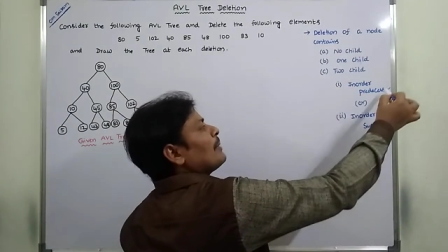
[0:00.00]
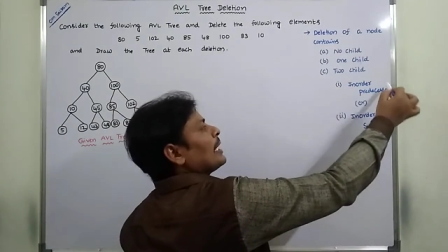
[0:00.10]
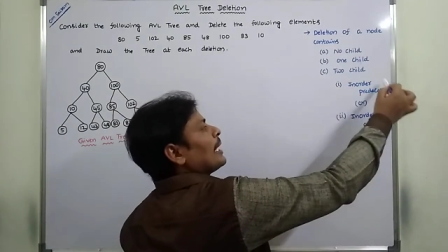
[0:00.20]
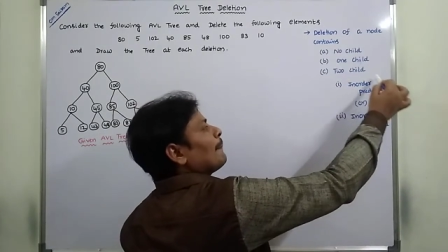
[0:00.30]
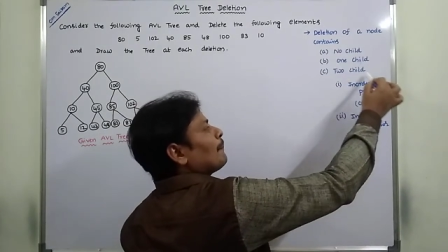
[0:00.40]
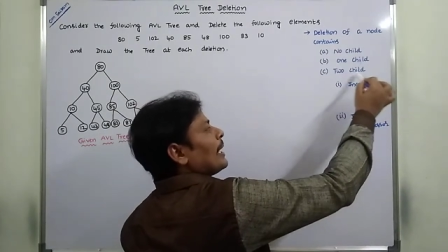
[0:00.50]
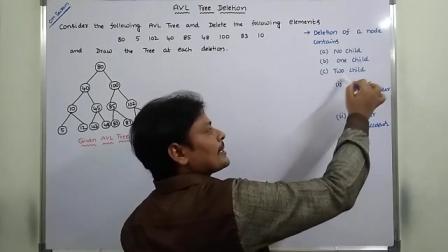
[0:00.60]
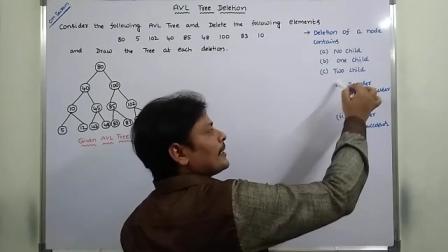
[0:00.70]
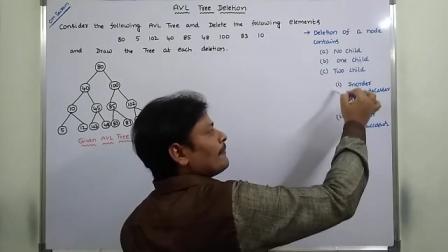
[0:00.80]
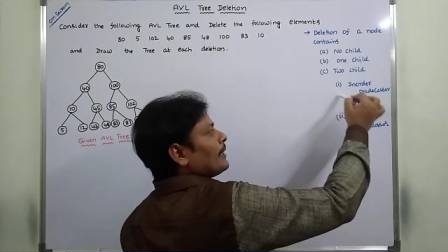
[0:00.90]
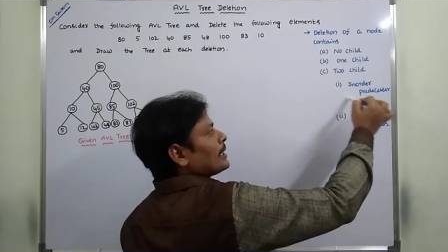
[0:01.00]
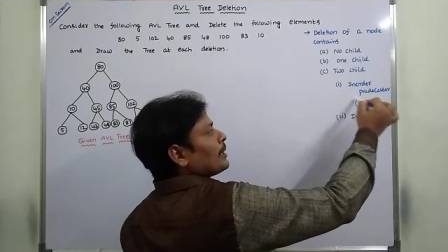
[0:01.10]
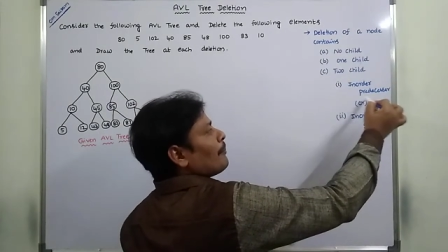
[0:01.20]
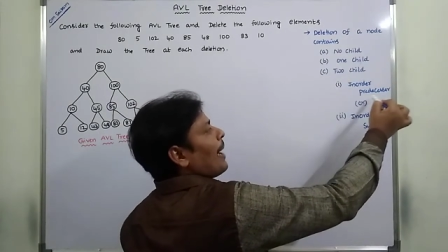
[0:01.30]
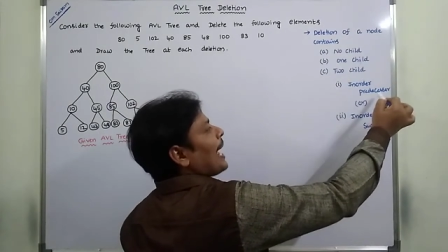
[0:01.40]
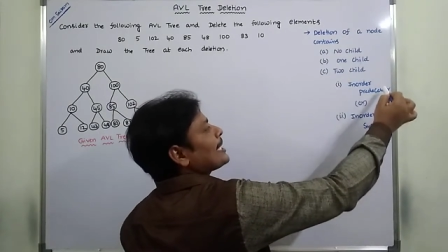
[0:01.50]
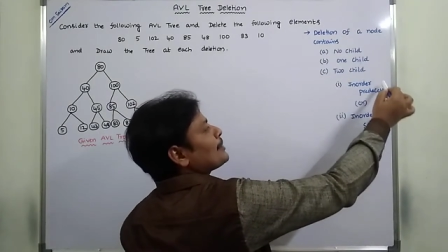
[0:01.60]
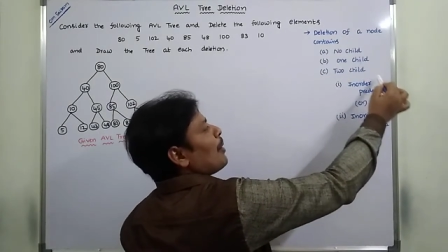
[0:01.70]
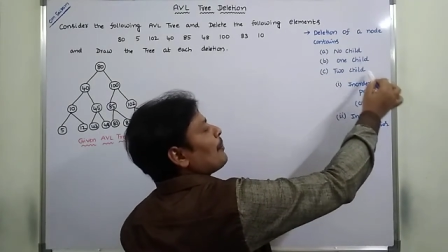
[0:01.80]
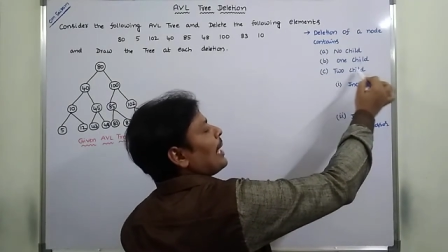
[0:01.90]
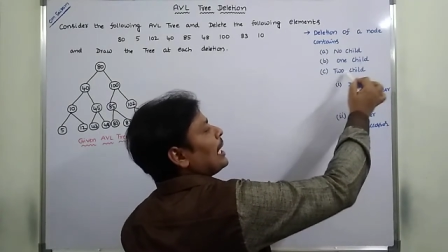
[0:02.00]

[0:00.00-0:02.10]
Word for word: be replaced with the maximum